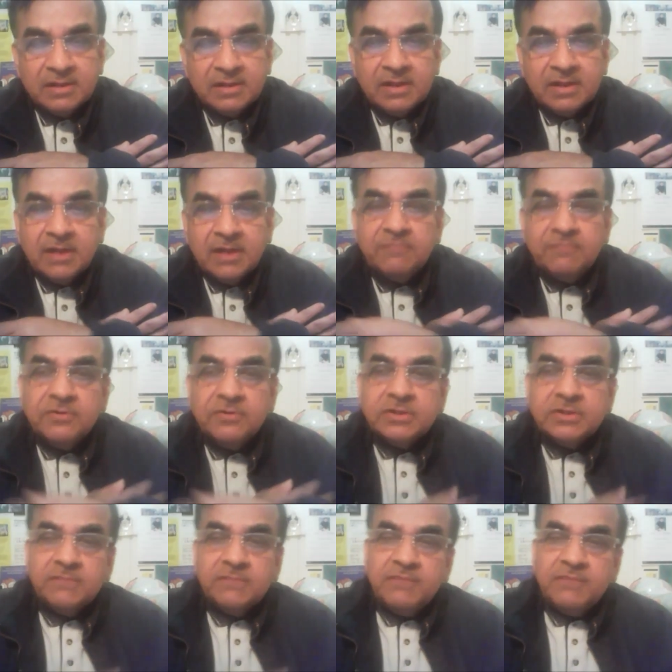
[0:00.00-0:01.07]

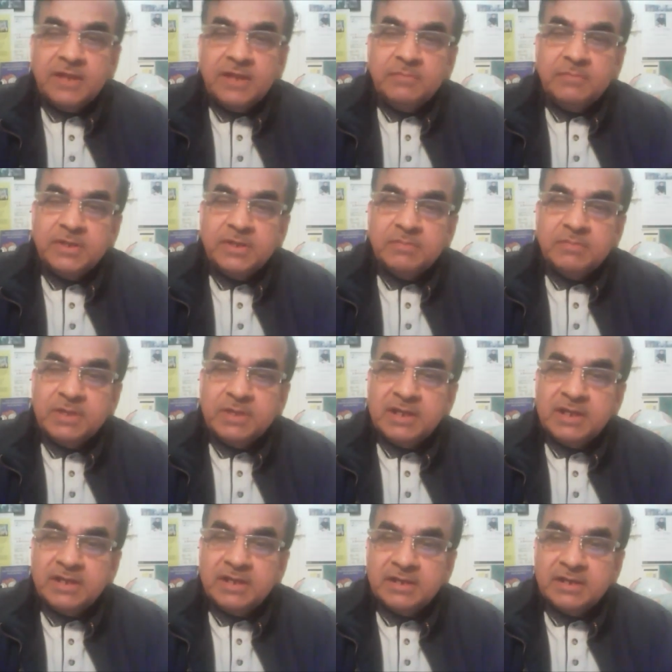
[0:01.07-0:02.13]
enforcing faith based
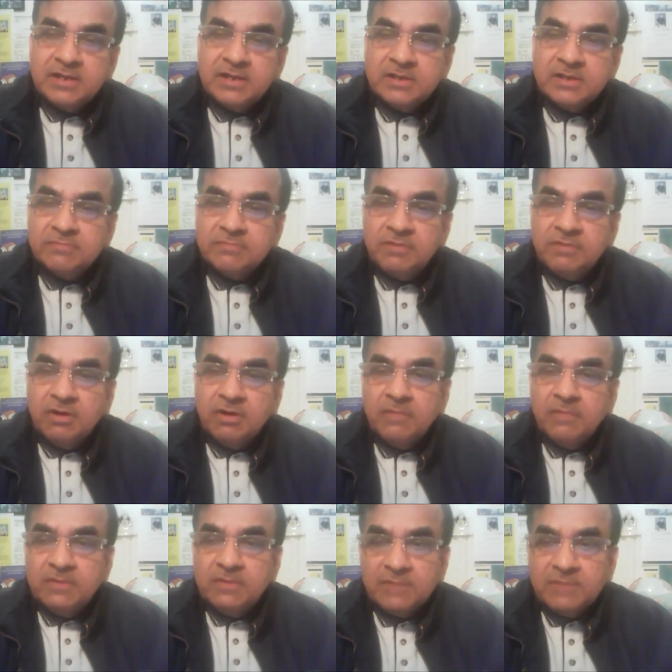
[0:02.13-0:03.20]
media tactics
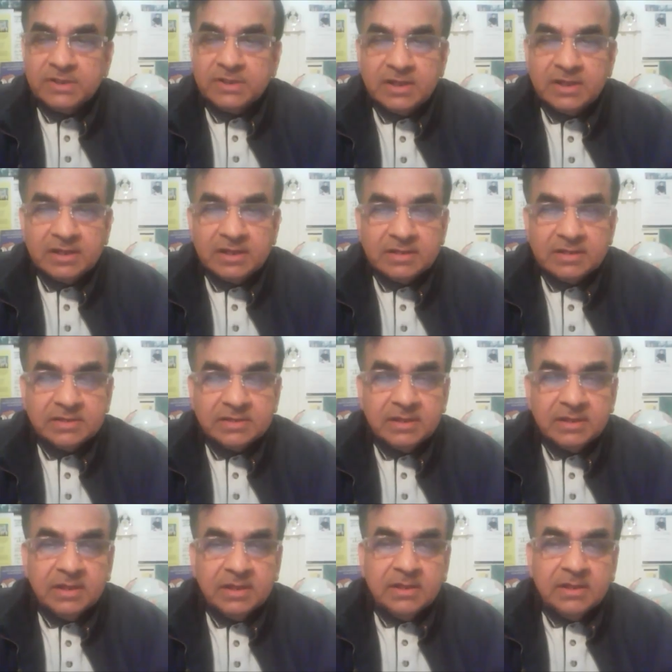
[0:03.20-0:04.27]
of evangelicals.
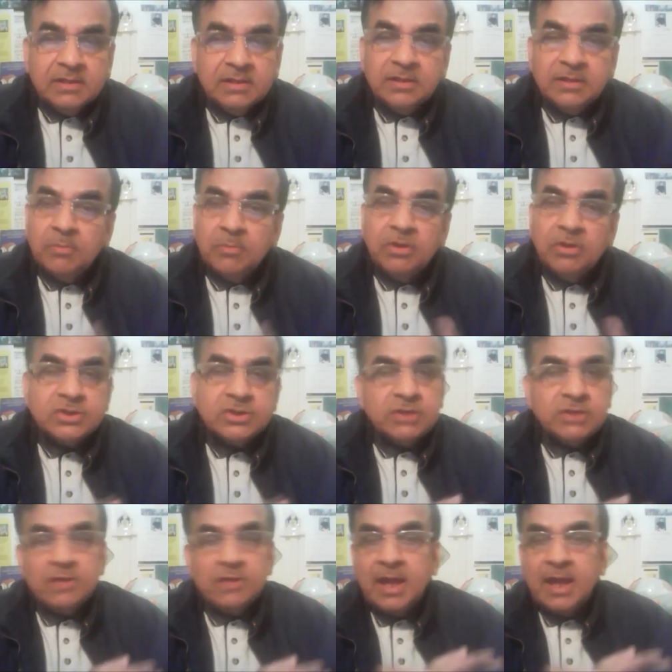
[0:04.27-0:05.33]
The monster
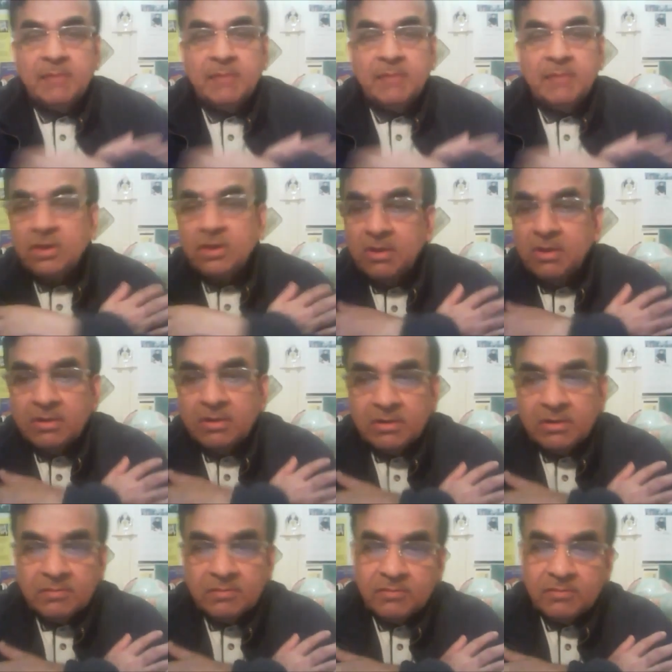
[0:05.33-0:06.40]
will have it all
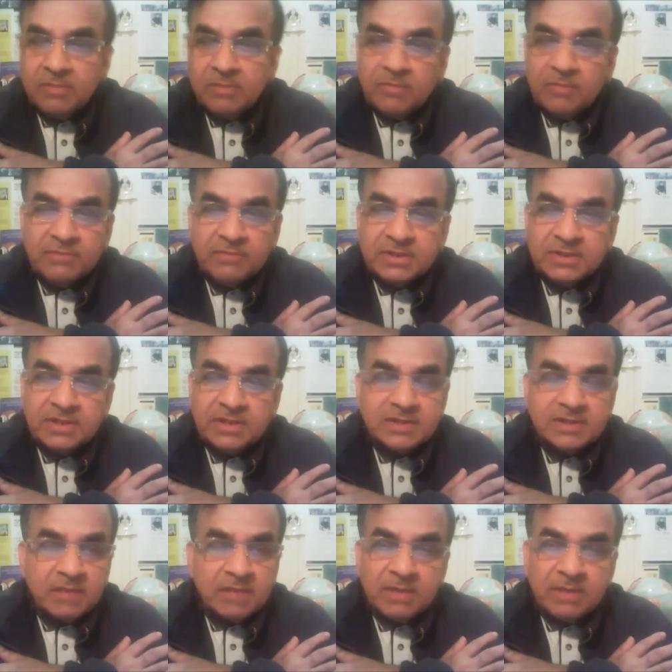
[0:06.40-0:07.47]
for prophesied
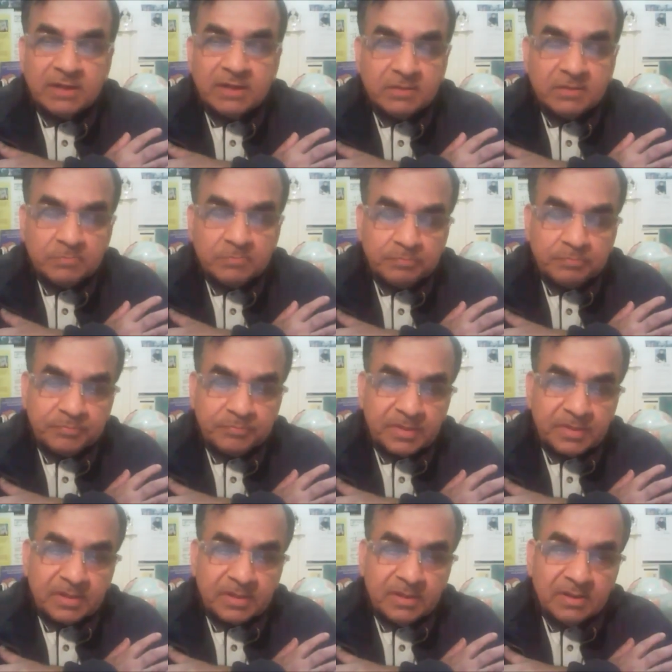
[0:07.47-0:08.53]
Armageddon.
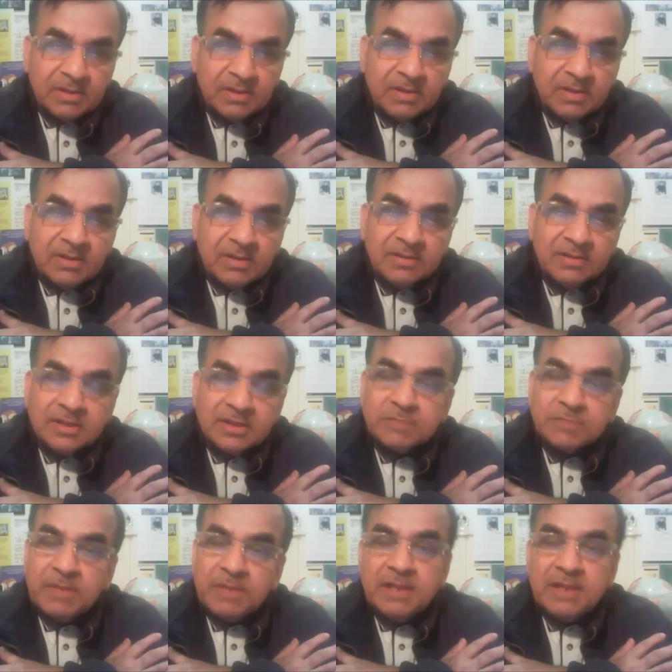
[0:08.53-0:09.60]
The
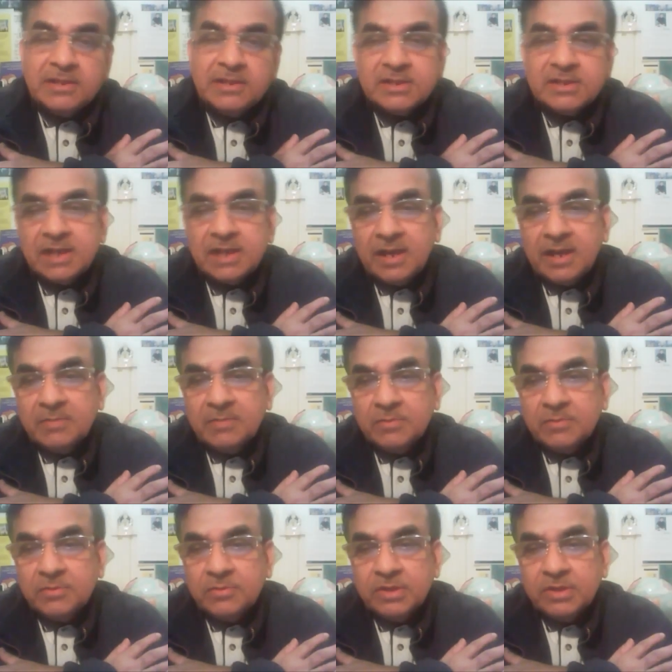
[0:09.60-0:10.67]
spell this time
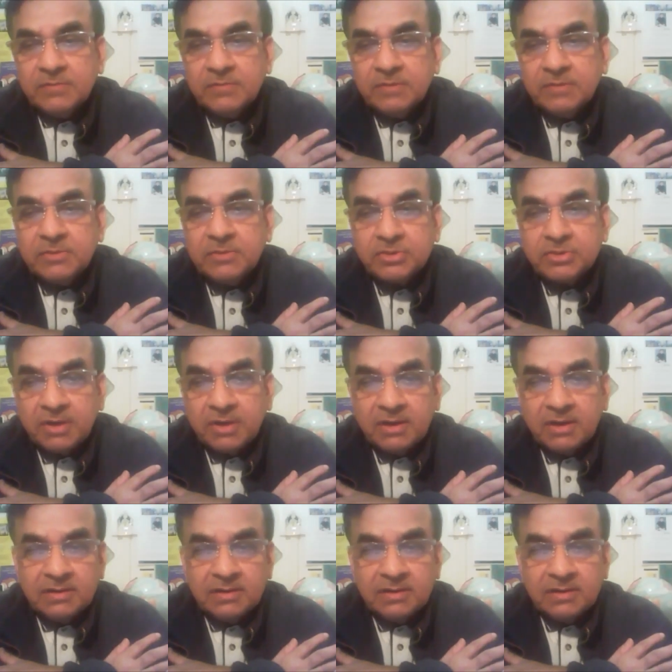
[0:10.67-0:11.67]
would even be stronger,